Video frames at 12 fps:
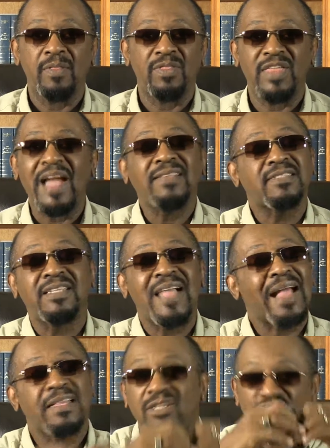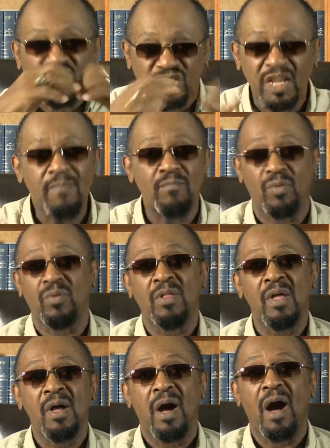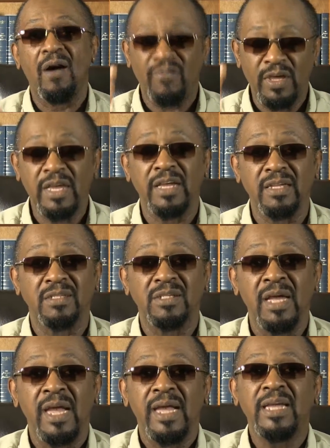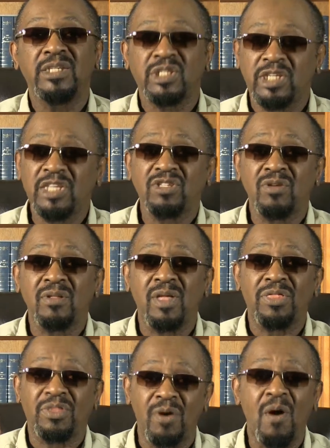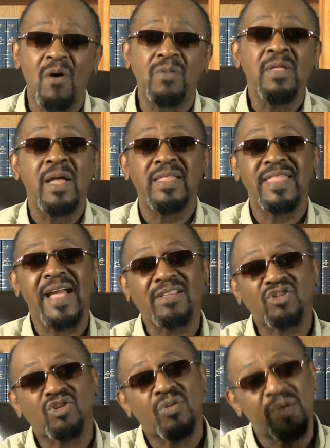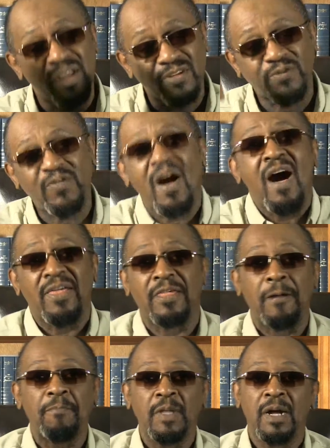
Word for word: That's not a symbol of his. He sits on the throne next to his father.